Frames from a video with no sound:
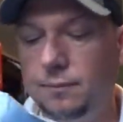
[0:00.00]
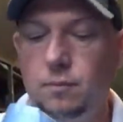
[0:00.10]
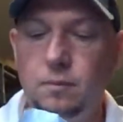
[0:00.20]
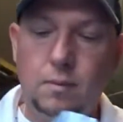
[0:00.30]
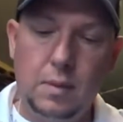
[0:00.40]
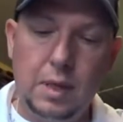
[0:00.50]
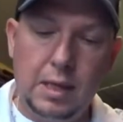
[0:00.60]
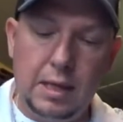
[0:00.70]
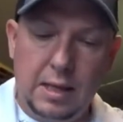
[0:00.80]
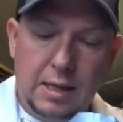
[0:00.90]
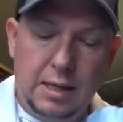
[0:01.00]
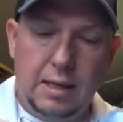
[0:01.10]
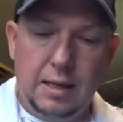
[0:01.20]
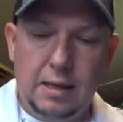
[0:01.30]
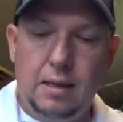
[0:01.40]

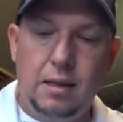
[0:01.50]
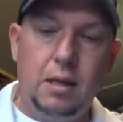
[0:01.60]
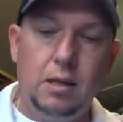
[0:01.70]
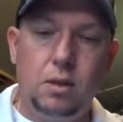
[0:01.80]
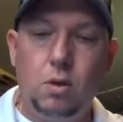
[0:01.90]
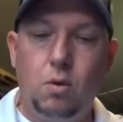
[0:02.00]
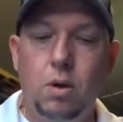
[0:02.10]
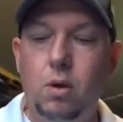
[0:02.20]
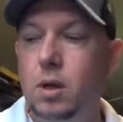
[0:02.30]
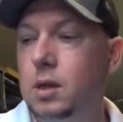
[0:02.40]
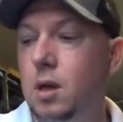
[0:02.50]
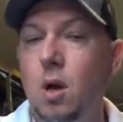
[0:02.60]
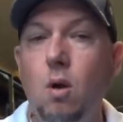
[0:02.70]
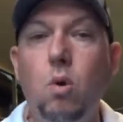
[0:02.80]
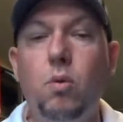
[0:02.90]
That's actually quite nice.
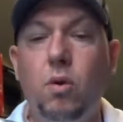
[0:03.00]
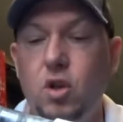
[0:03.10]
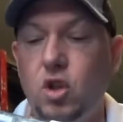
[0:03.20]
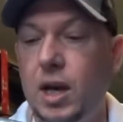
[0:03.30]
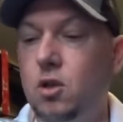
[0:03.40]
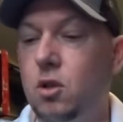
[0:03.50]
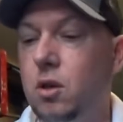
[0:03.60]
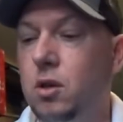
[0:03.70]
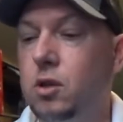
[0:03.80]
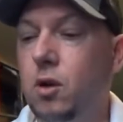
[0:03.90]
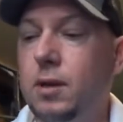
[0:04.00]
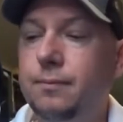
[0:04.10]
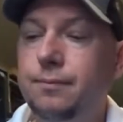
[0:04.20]
What would I change in the design?